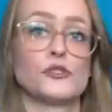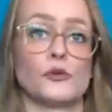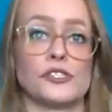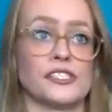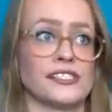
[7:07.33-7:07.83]

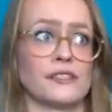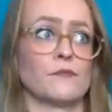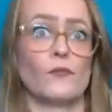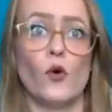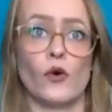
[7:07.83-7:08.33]
sources and
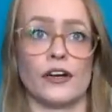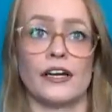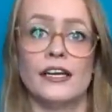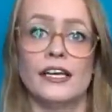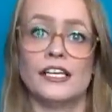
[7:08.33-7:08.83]
more.
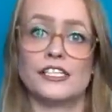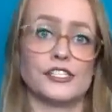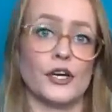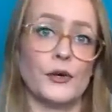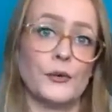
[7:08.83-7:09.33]

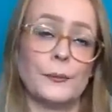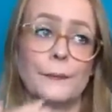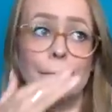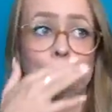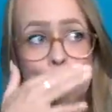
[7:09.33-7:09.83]
So
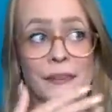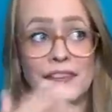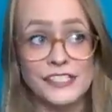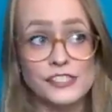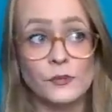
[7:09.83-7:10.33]

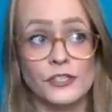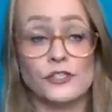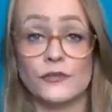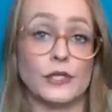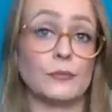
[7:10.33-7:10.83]
this was
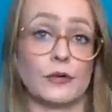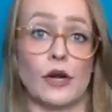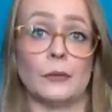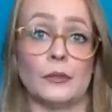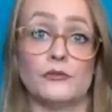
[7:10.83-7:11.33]
a real
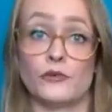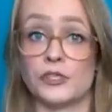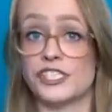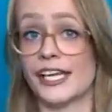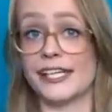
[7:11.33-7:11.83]
problem
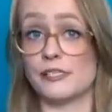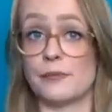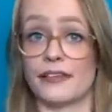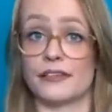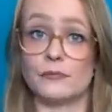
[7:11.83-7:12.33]
for
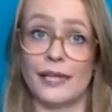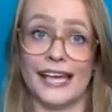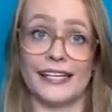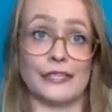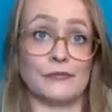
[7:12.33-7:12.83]
Gigantopithecus
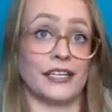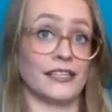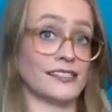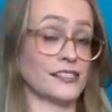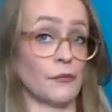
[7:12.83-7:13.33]
Blacki,
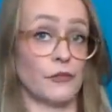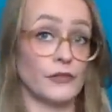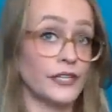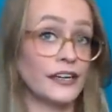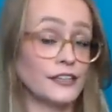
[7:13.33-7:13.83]
because some
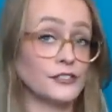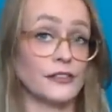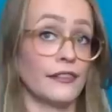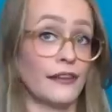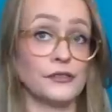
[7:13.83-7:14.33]

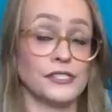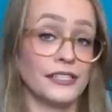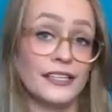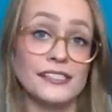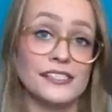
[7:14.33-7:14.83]

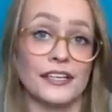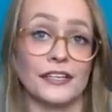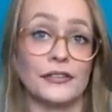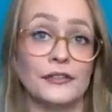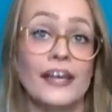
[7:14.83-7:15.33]
300,000 years
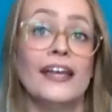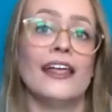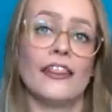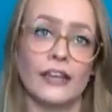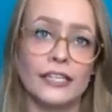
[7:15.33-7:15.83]
ago,
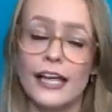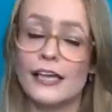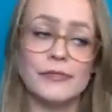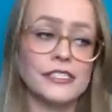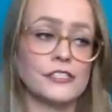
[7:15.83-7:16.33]
the
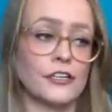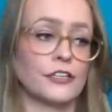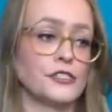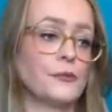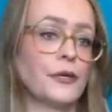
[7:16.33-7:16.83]
climate
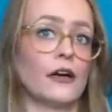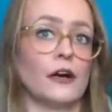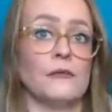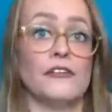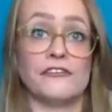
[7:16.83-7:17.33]
started to
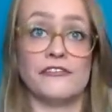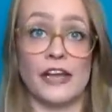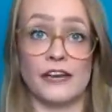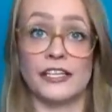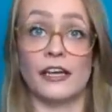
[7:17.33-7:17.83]
become
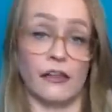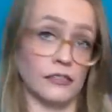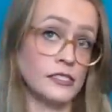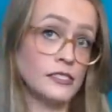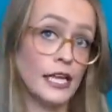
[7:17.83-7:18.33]
very
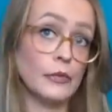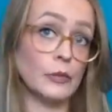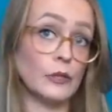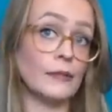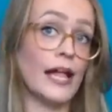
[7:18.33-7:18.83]

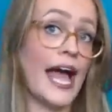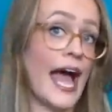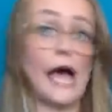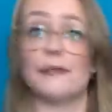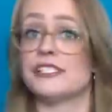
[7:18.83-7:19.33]
unstable.
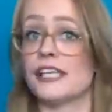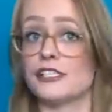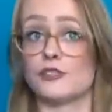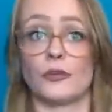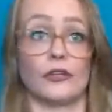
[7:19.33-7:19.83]

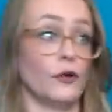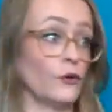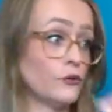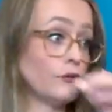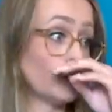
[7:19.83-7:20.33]
Habitats with
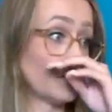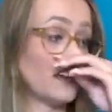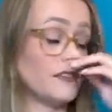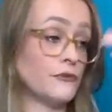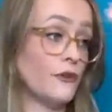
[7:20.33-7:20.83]
local
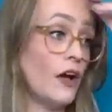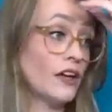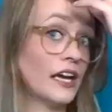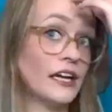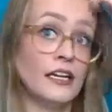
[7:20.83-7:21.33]
flora and
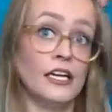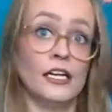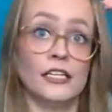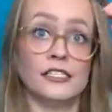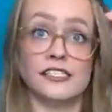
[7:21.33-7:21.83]
fauna
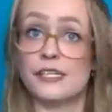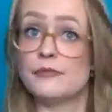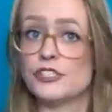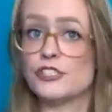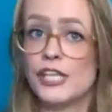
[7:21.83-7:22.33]

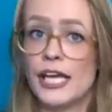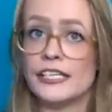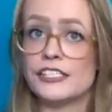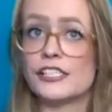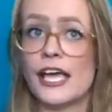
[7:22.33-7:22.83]
seemed to
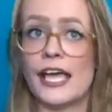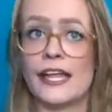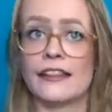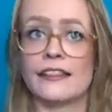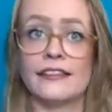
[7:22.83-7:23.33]
change,
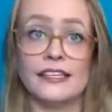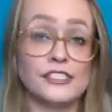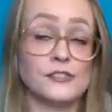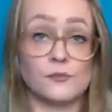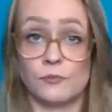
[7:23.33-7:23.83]
and
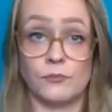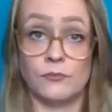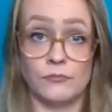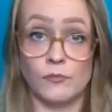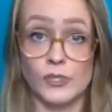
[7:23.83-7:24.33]
this
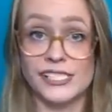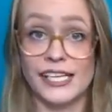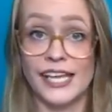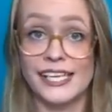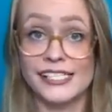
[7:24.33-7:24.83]
was
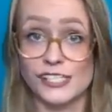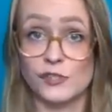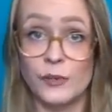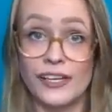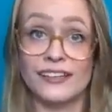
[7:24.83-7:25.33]
the case
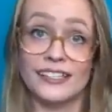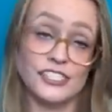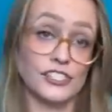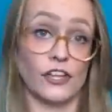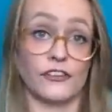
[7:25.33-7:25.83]
as well in
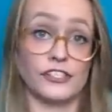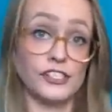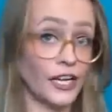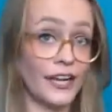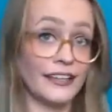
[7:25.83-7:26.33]
southern
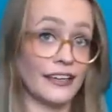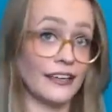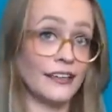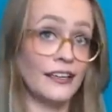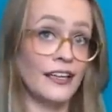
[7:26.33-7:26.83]

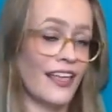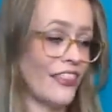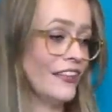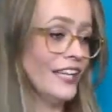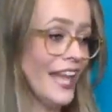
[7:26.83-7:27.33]
China.
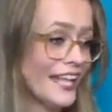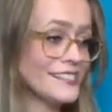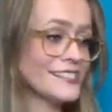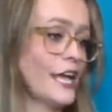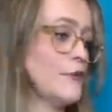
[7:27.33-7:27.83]
The
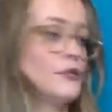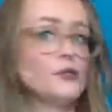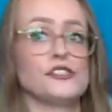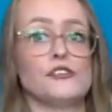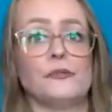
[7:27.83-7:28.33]
landscape
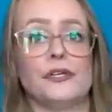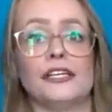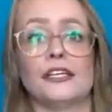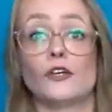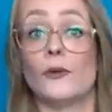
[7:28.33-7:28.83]
used to
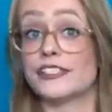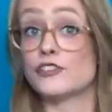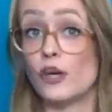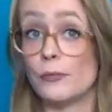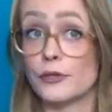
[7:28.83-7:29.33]
be quite
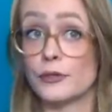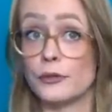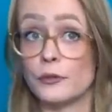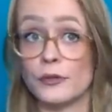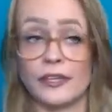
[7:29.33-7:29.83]

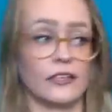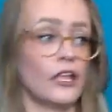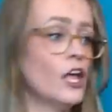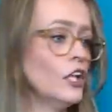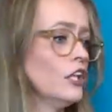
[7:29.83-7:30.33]
tropical, with
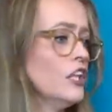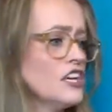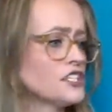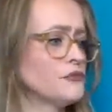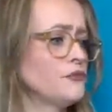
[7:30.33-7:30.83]

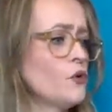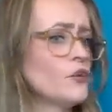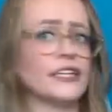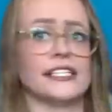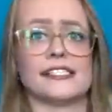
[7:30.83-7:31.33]
lush
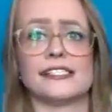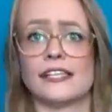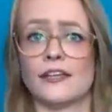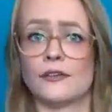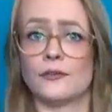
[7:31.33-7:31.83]
forests,
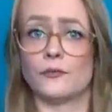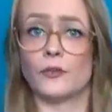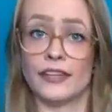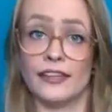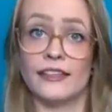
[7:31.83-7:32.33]
and
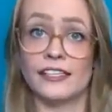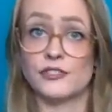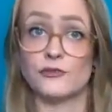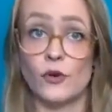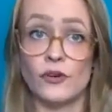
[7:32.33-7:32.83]
within
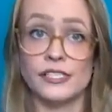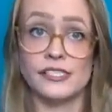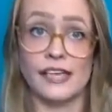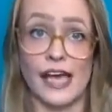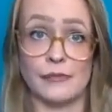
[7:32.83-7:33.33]
this
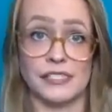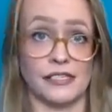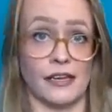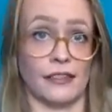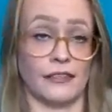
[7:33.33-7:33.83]
forest
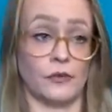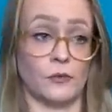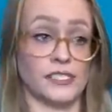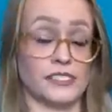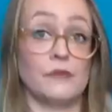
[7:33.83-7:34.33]
habitat there
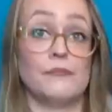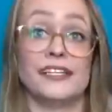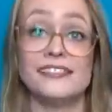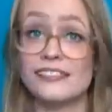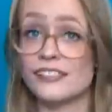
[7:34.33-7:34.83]
was an
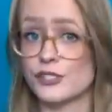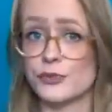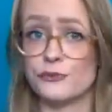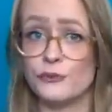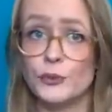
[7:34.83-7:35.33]
abundance
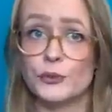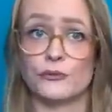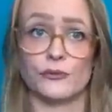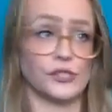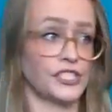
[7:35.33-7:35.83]
of
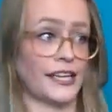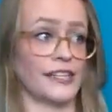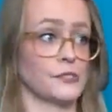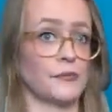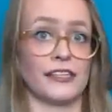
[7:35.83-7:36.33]
food for
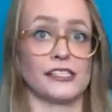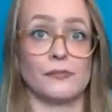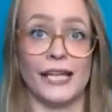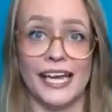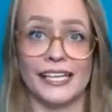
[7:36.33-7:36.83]
Gigantopithecus
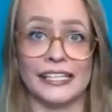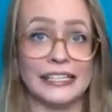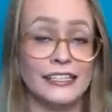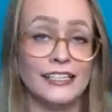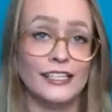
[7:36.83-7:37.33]
Blacki.